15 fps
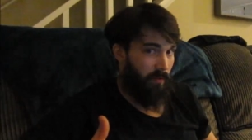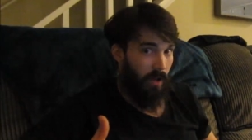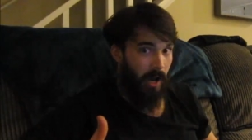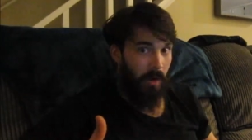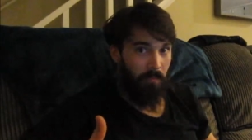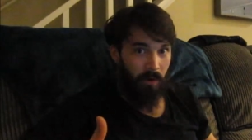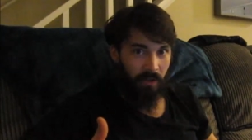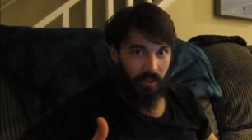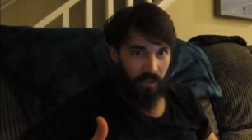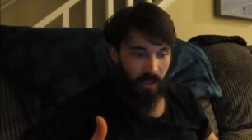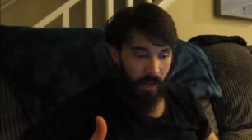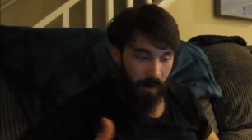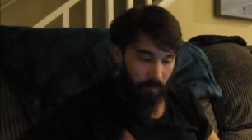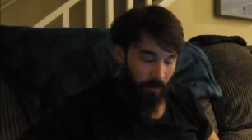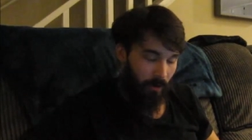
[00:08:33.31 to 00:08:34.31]
operate the
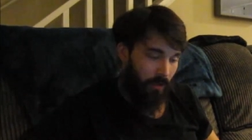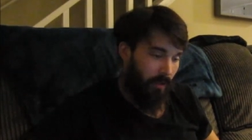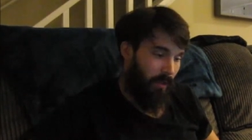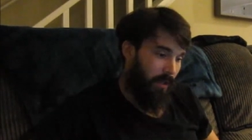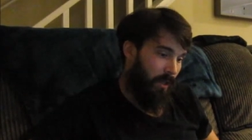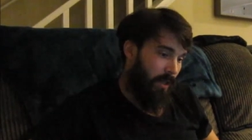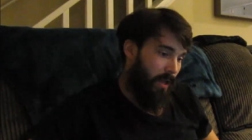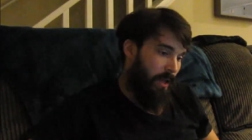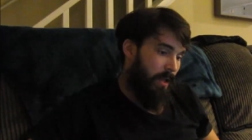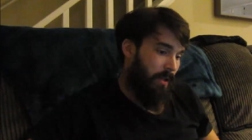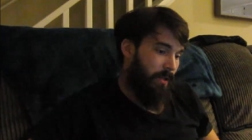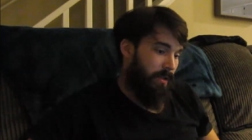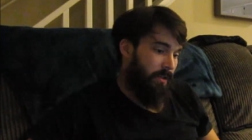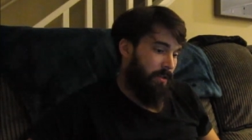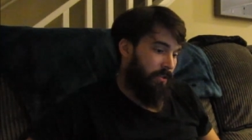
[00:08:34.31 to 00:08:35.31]
camera.
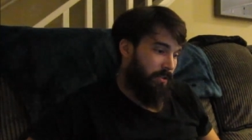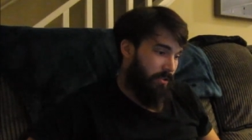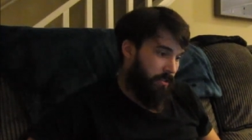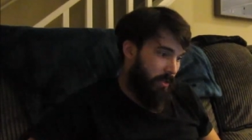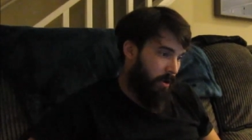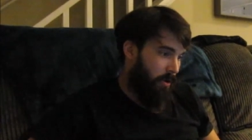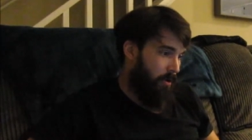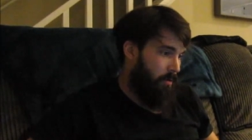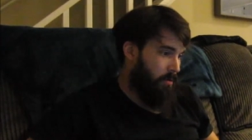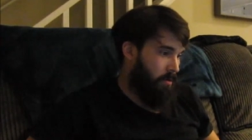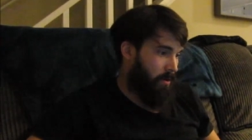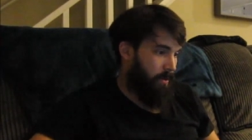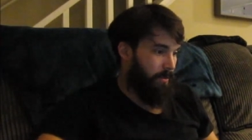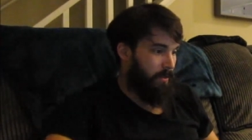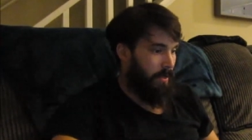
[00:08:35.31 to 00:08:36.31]
So,
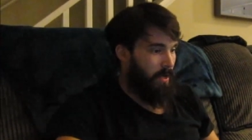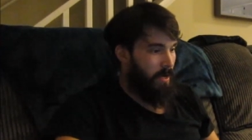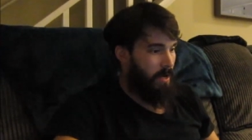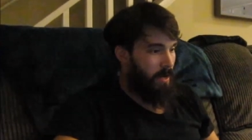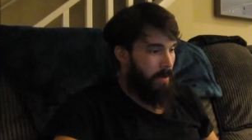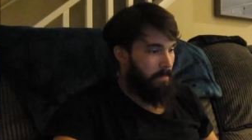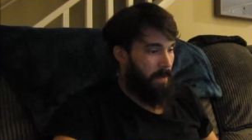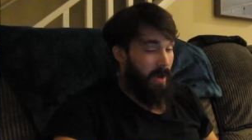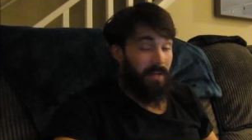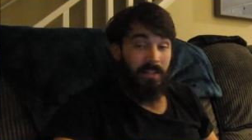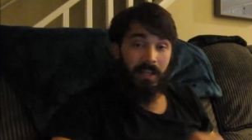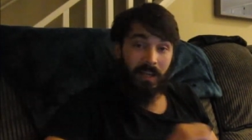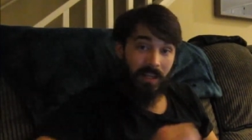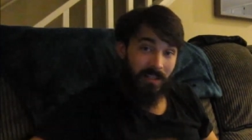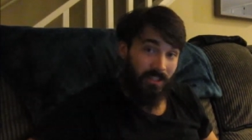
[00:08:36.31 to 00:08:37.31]
I
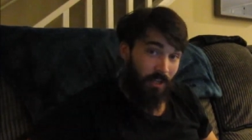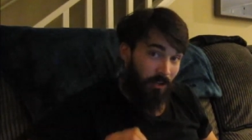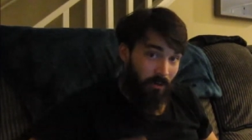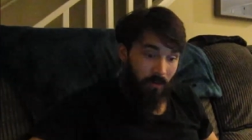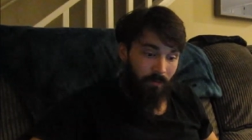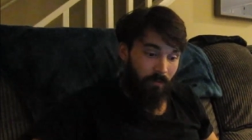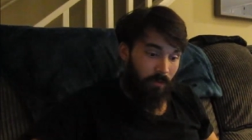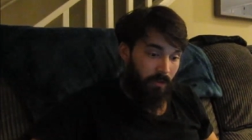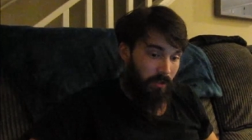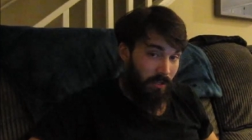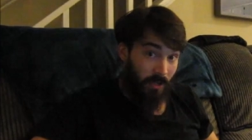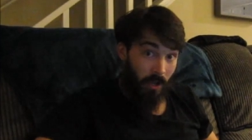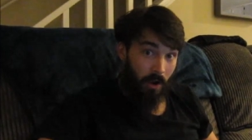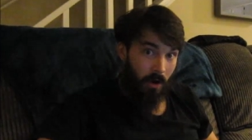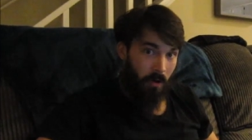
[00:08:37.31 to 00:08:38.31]
did continue to
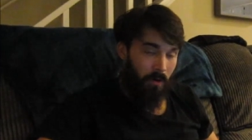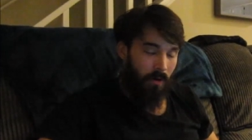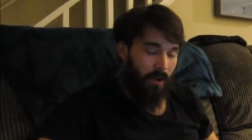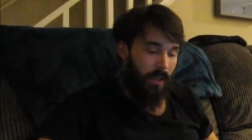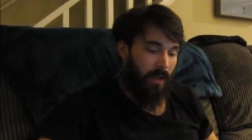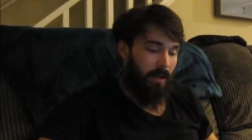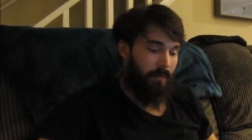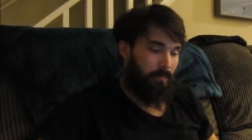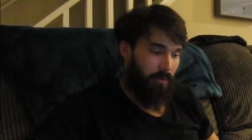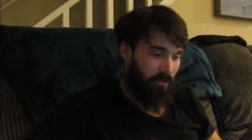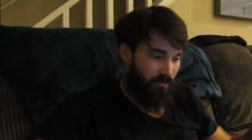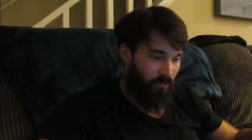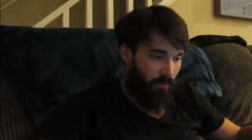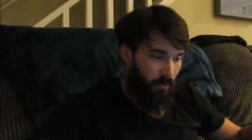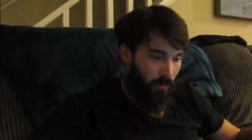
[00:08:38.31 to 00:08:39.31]
go and push
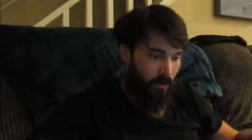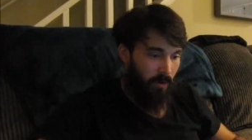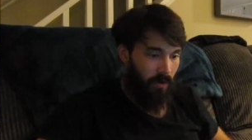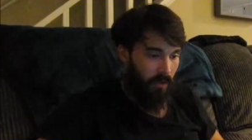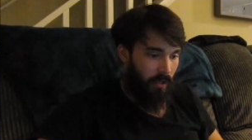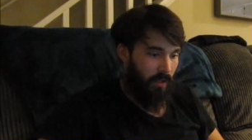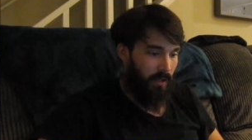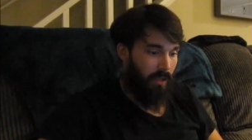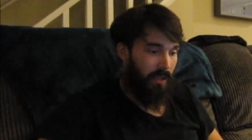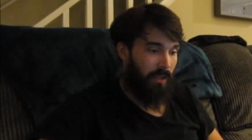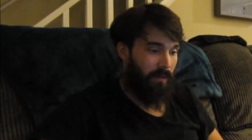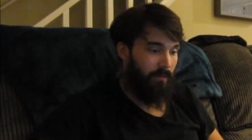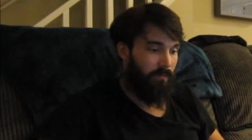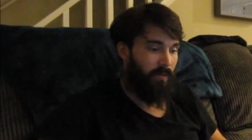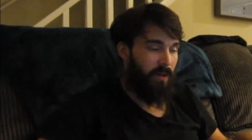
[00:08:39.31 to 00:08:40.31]
forward and
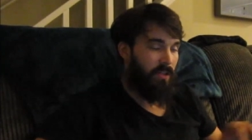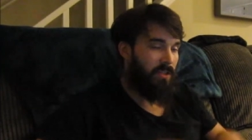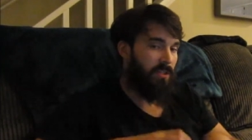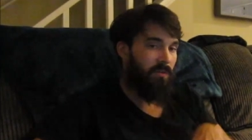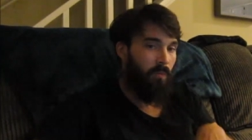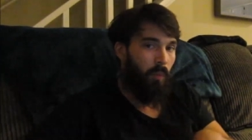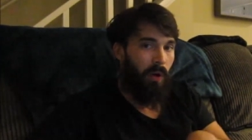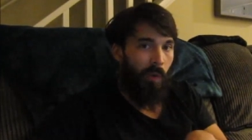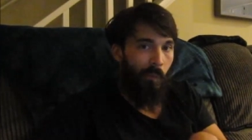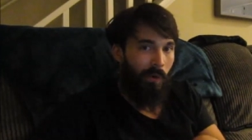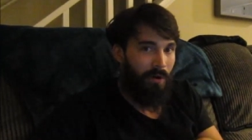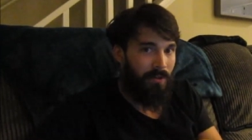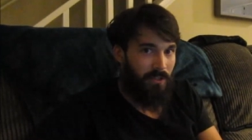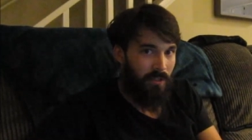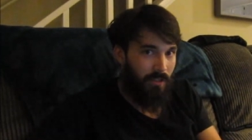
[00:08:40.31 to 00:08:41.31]
finish what I
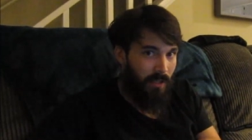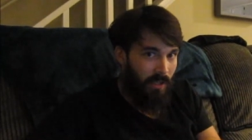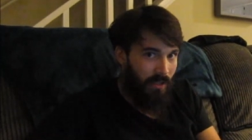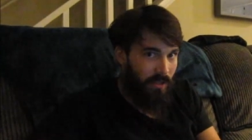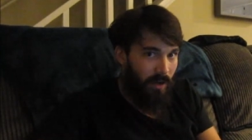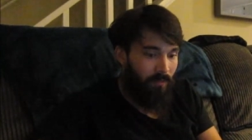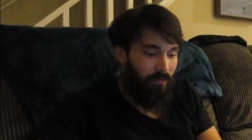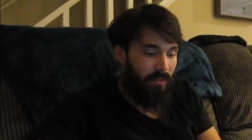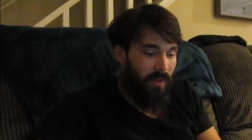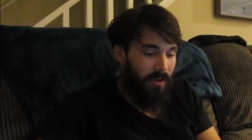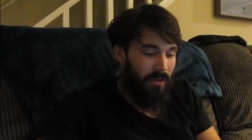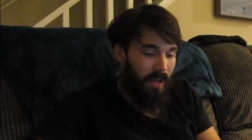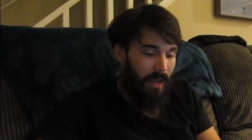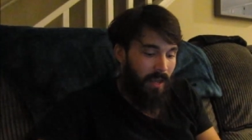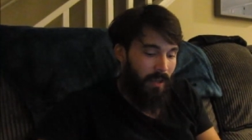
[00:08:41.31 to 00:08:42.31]
wanted to get done for that
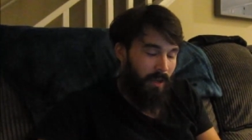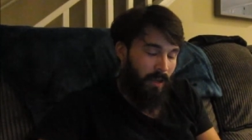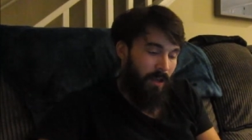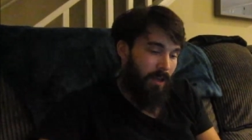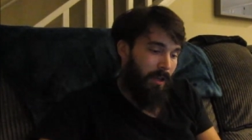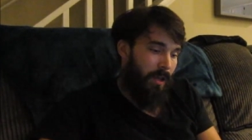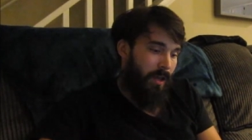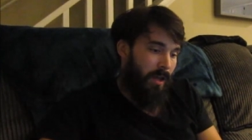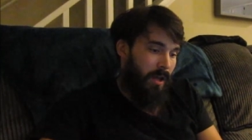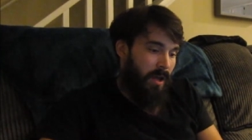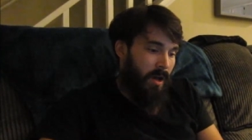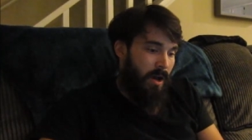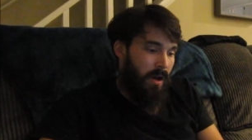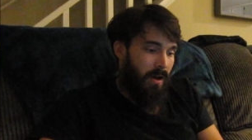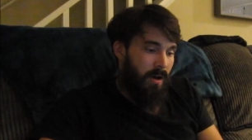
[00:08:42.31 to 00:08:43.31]
day.
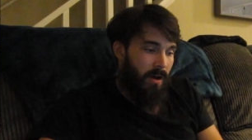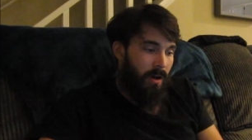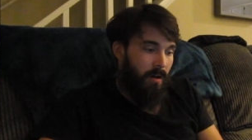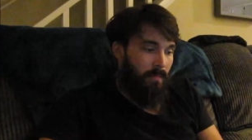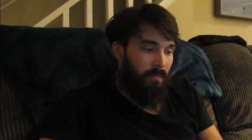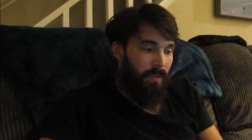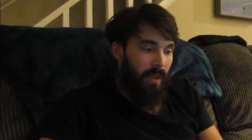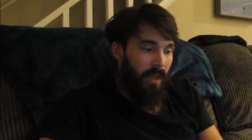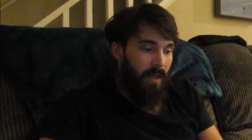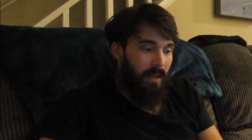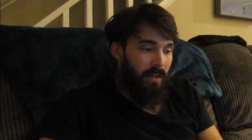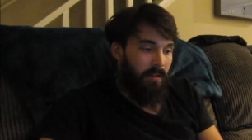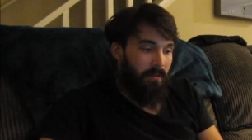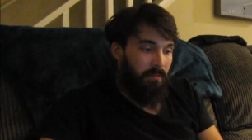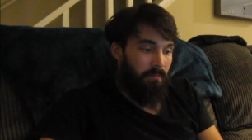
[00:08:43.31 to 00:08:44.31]

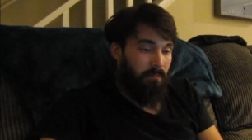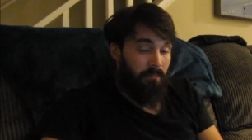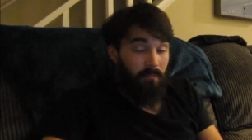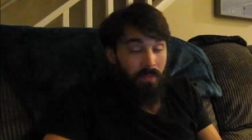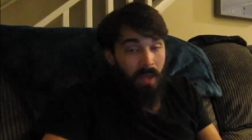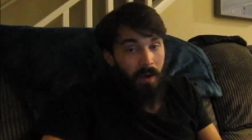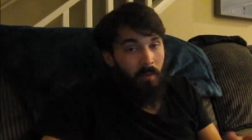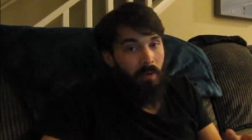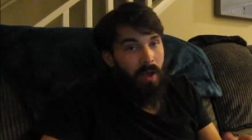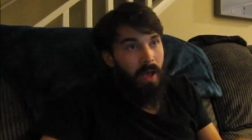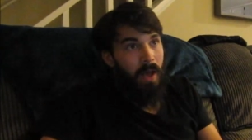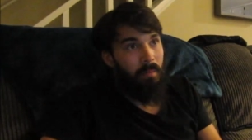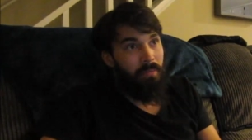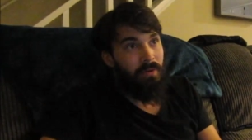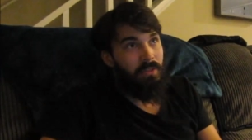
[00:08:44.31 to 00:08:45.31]
And that
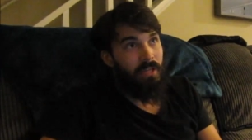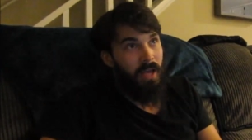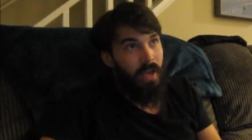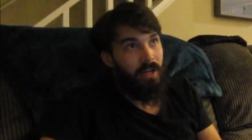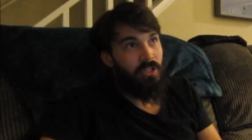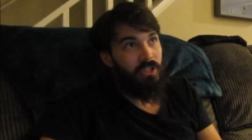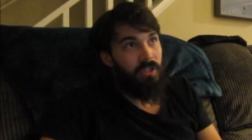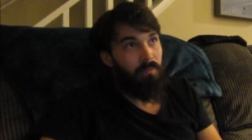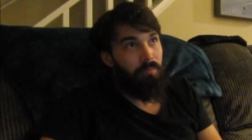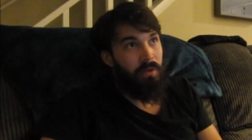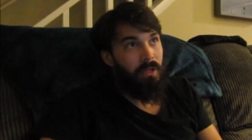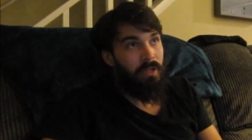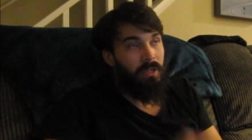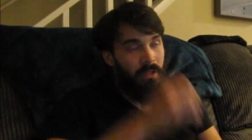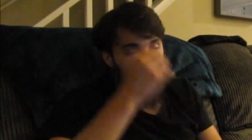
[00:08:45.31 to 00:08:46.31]
happened to actually
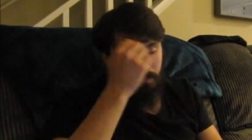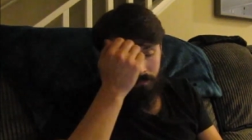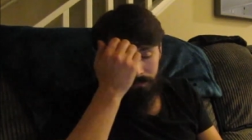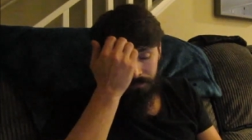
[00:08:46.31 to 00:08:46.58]
be,